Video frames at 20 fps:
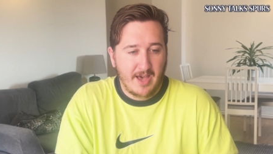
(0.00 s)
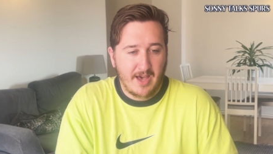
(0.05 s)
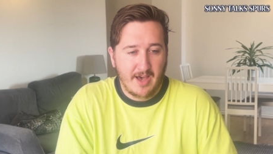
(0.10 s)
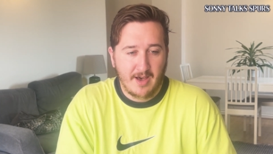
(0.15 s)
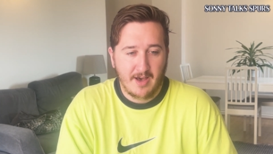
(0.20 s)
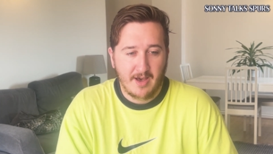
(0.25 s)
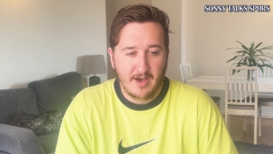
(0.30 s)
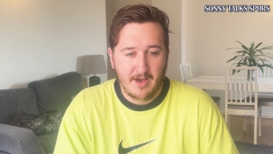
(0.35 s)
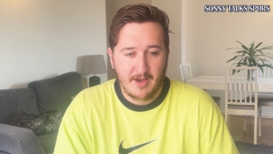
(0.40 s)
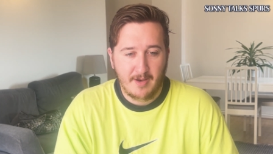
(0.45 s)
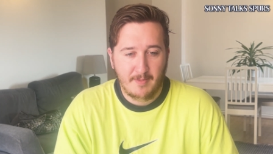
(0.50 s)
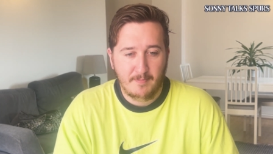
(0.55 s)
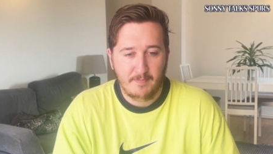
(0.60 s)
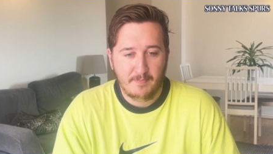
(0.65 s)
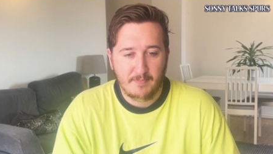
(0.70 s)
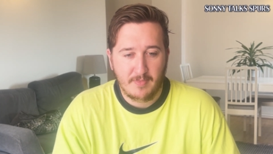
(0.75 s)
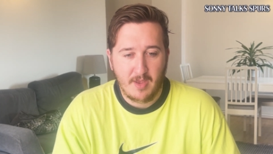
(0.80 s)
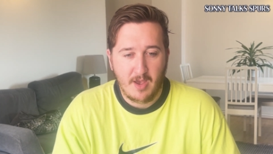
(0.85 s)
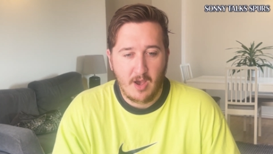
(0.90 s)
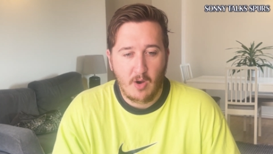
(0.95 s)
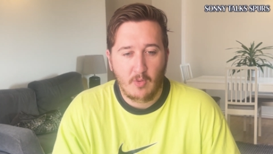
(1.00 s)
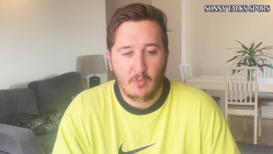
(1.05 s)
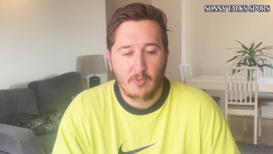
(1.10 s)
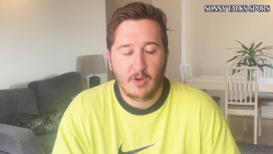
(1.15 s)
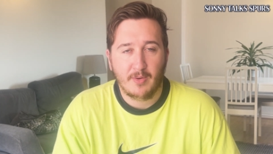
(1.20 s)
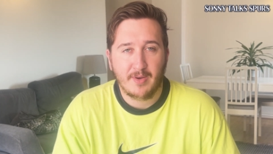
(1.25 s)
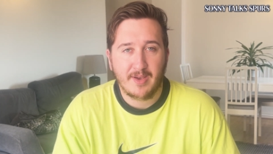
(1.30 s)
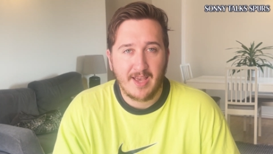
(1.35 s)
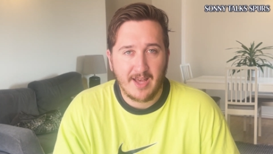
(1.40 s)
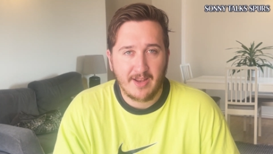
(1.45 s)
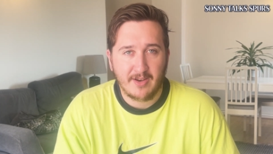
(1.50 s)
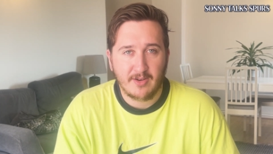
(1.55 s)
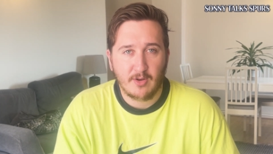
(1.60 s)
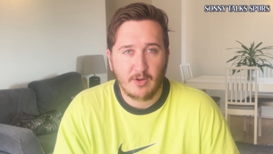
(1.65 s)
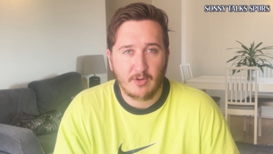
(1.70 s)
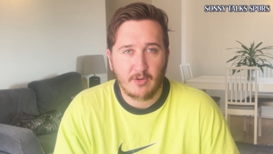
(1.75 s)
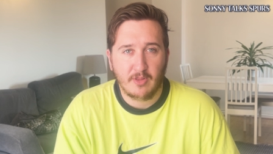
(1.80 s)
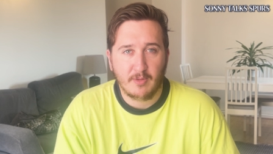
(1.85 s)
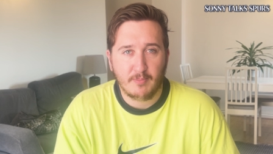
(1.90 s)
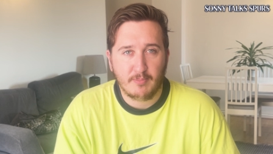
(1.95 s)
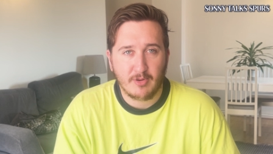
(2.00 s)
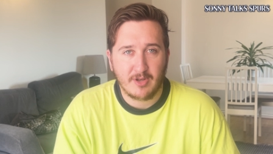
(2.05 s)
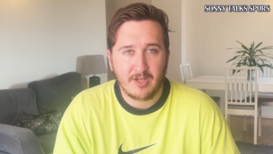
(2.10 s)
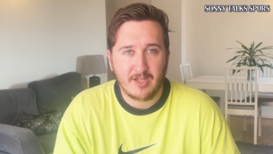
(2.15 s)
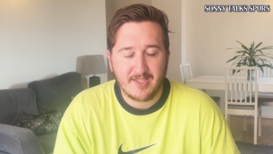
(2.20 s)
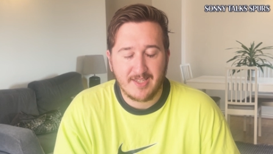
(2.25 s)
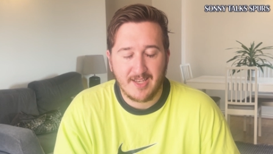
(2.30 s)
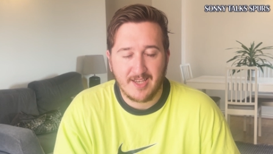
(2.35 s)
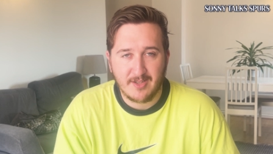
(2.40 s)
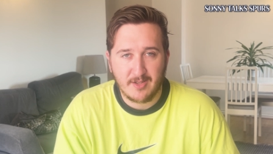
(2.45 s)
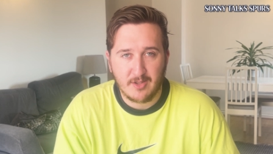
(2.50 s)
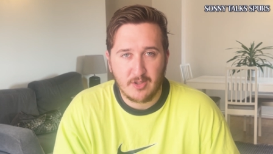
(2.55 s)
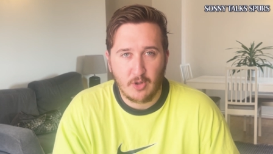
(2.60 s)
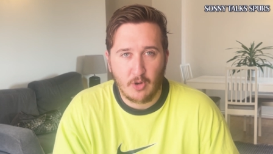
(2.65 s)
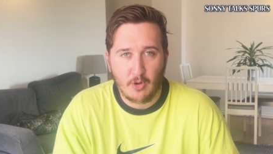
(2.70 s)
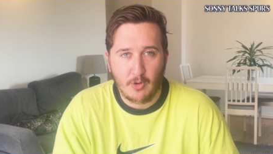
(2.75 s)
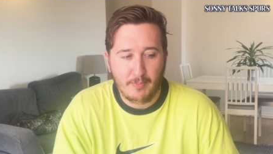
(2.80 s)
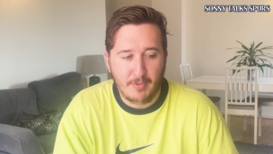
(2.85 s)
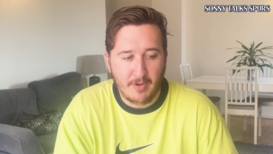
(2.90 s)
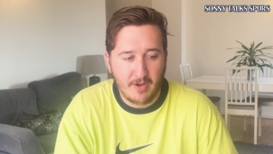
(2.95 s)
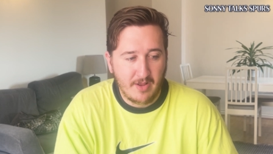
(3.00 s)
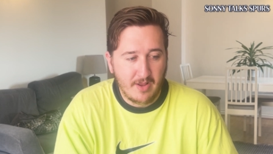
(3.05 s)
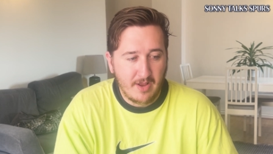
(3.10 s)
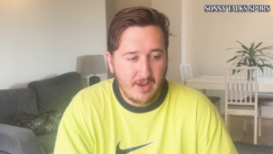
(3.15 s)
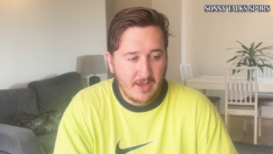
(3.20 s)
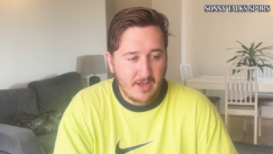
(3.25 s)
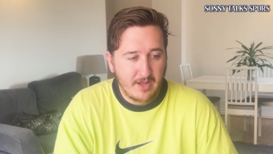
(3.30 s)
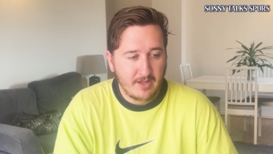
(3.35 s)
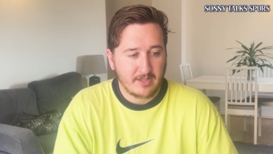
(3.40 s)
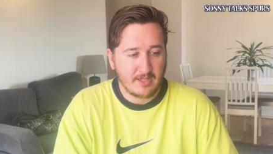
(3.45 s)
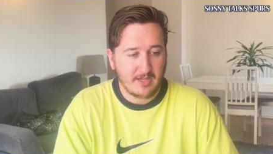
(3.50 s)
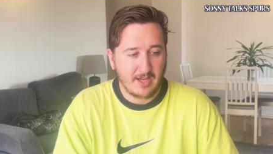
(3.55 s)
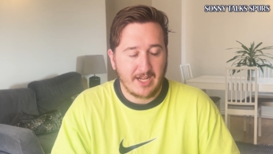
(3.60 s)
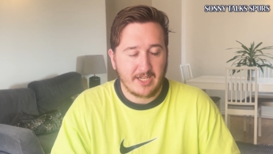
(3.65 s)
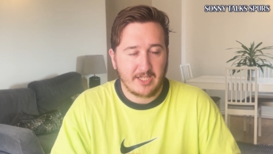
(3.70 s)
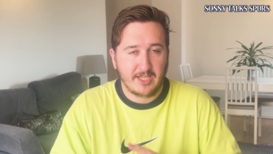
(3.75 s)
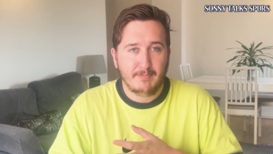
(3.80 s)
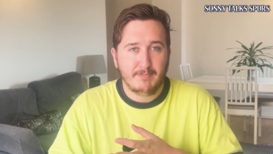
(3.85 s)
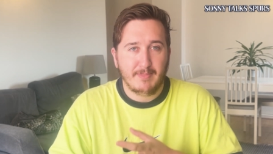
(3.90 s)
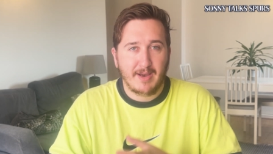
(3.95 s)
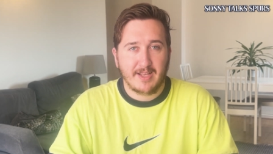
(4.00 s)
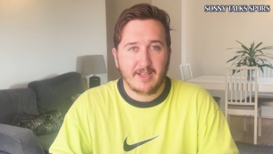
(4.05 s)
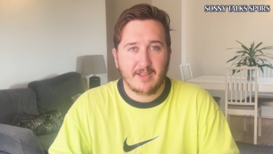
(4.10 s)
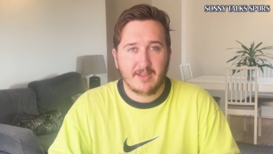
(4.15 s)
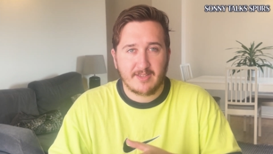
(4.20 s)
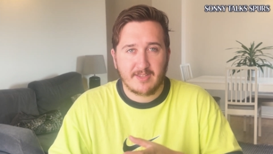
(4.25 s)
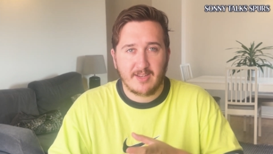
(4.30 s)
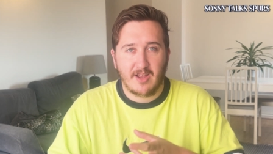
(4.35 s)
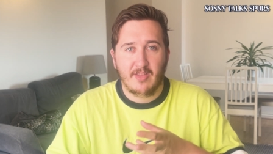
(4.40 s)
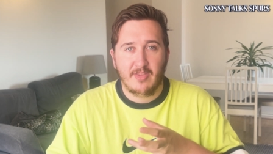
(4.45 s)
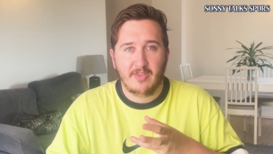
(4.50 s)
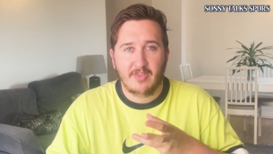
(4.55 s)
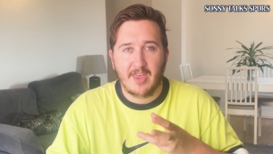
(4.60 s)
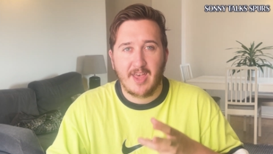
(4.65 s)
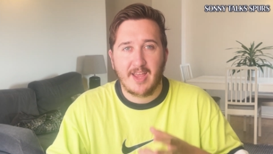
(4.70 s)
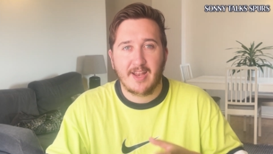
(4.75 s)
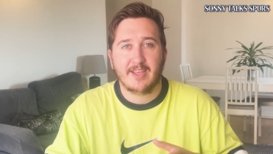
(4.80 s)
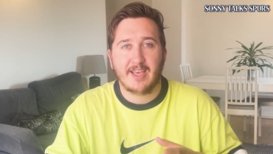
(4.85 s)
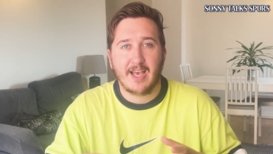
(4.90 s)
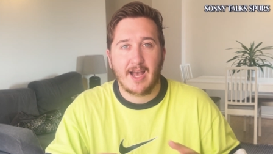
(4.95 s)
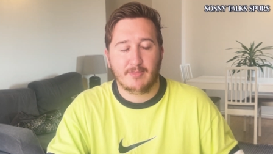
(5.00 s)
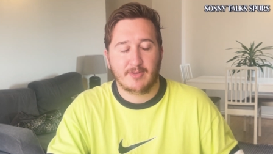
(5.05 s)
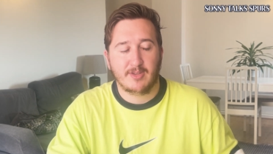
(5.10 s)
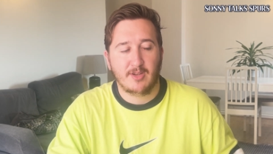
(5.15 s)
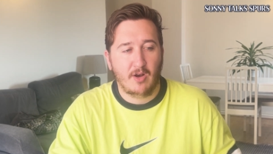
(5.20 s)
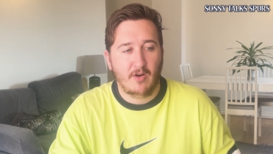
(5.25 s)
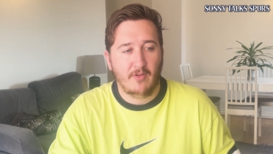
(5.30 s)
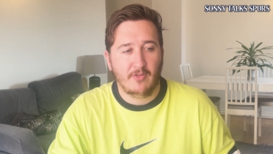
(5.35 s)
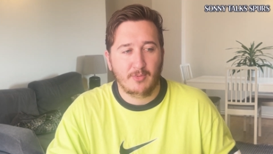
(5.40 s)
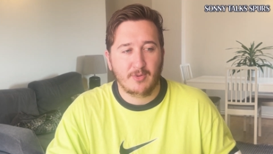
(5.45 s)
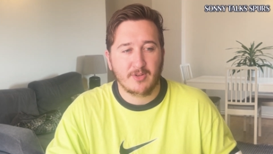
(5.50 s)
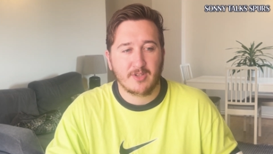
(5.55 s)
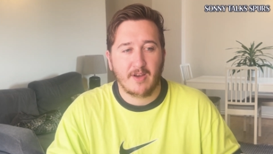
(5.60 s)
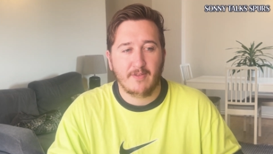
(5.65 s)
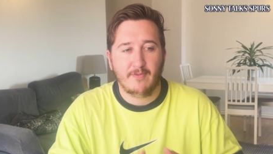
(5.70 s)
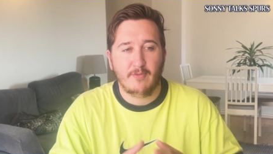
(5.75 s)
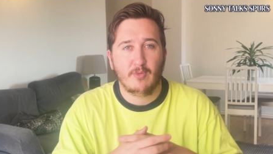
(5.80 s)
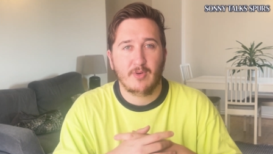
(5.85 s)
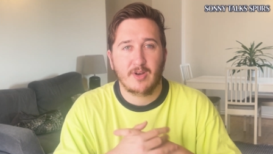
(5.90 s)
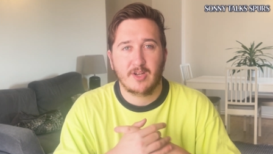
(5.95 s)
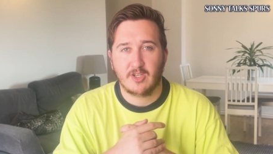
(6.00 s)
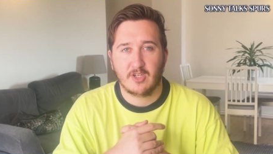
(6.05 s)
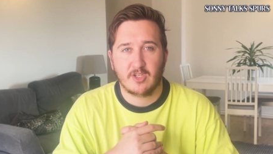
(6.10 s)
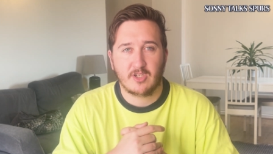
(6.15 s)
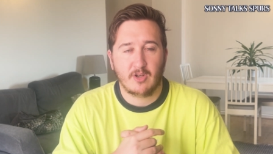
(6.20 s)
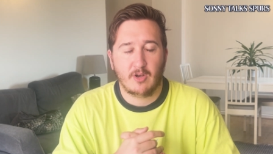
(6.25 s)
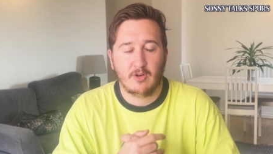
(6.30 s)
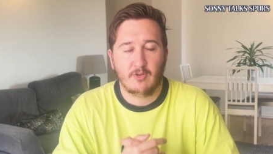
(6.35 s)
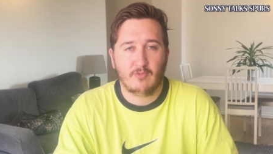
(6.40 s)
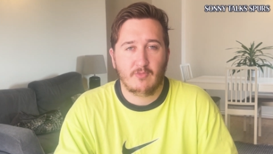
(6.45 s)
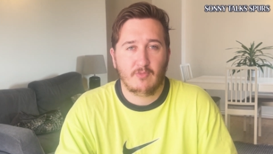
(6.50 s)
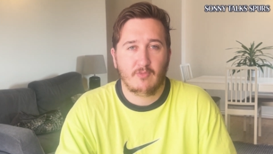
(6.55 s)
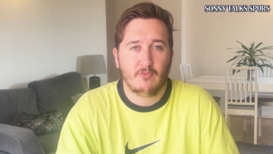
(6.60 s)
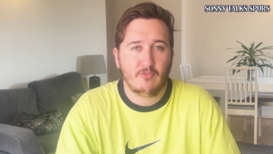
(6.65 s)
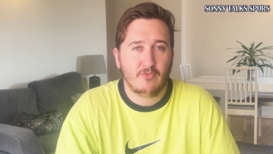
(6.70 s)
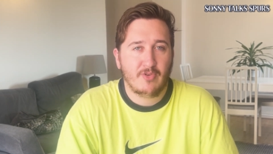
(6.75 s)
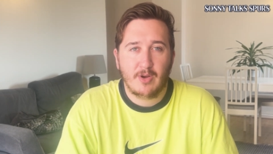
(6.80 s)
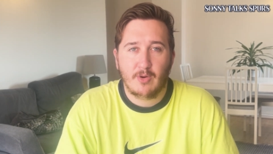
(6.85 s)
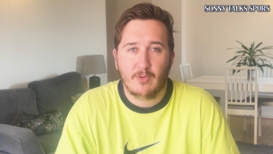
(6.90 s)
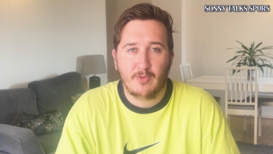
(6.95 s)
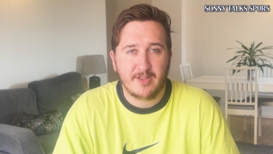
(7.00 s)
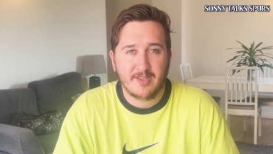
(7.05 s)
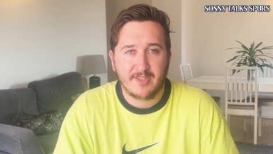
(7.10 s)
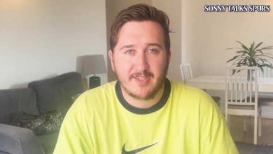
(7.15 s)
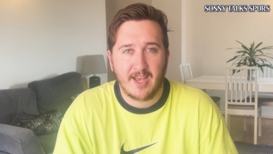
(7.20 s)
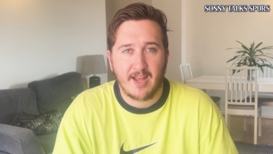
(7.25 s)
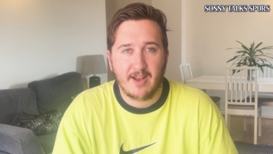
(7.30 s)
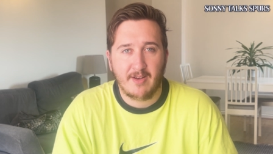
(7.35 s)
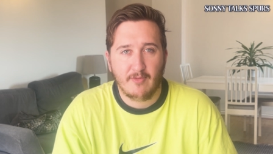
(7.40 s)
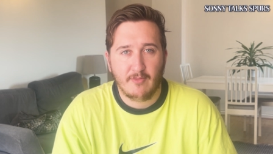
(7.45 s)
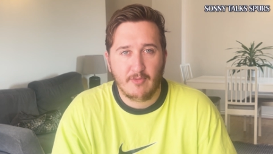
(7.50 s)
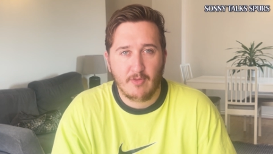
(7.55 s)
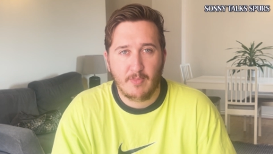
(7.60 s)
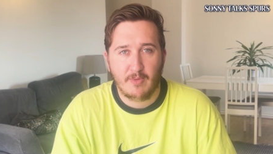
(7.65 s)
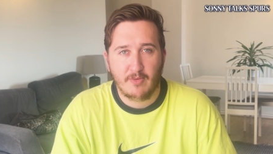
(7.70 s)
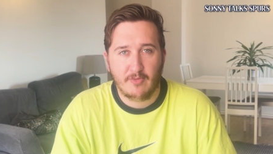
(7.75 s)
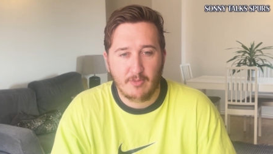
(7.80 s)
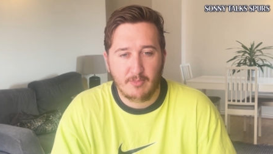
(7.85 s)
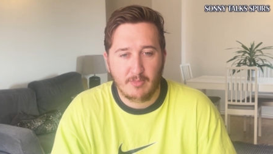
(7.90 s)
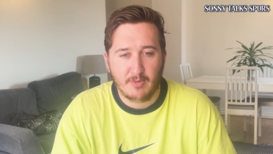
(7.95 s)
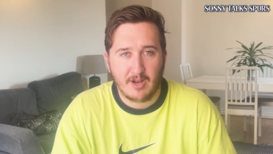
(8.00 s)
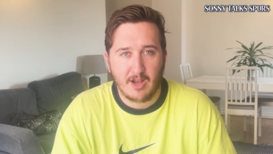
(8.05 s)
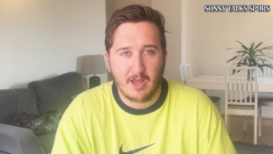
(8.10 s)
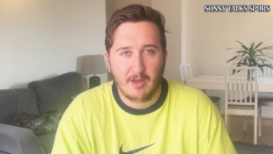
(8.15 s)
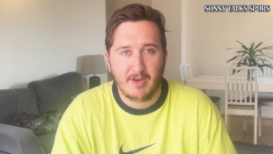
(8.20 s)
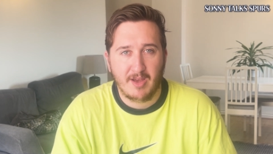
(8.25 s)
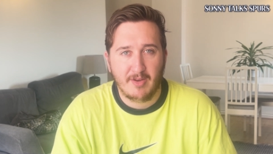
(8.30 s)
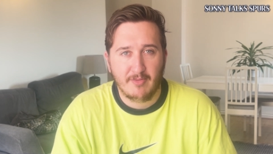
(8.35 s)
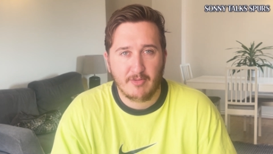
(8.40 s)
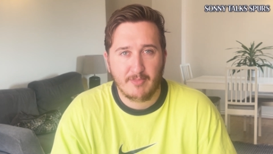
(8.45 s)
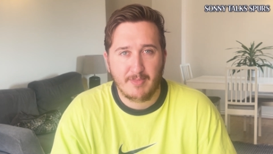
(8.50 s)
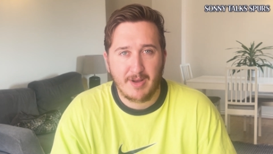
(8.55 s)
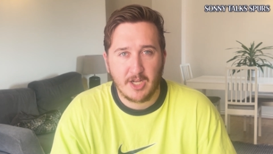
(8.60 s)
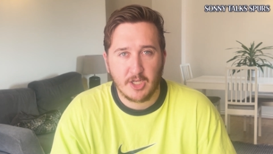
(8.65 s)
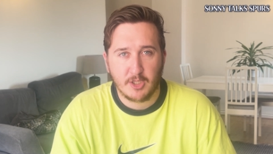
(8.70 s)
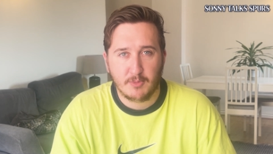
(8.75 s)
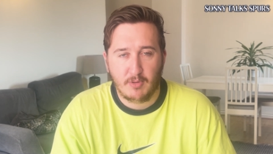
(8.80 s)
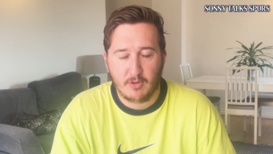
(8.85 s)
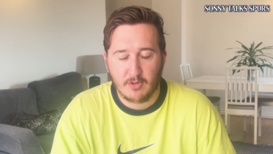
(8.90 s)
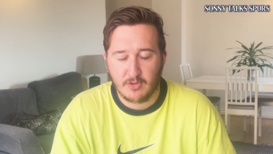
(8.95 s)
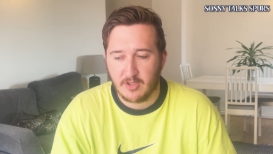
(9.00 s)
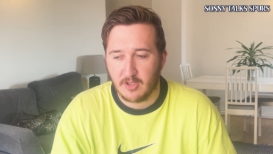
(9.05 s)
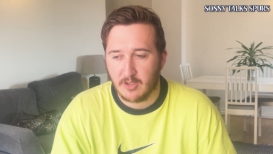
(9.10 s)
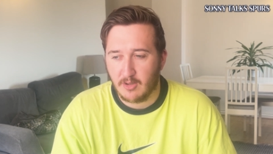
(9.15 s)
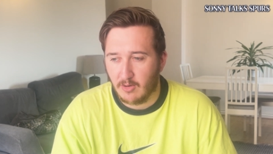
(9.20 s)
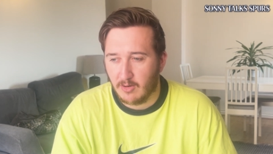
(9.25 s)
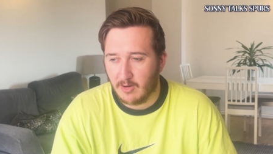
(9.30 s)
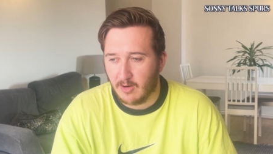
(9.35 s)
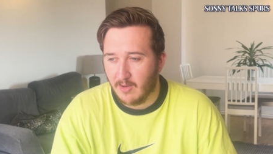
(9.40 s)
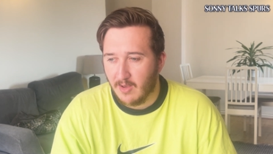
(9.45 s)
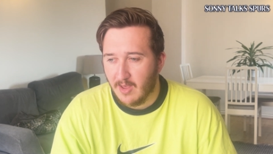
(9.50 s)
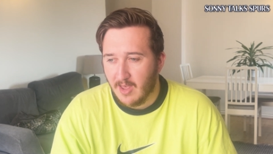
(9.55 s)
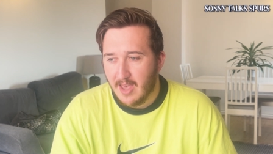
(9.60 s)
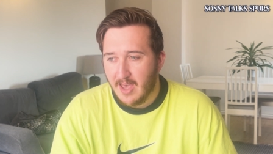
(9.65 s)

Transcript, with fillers: although he hadn't gone on the pre-season tour. But to actually make Son then captain afterwards, I thought it just showed real intent from the football club and from Ange Postecoglou.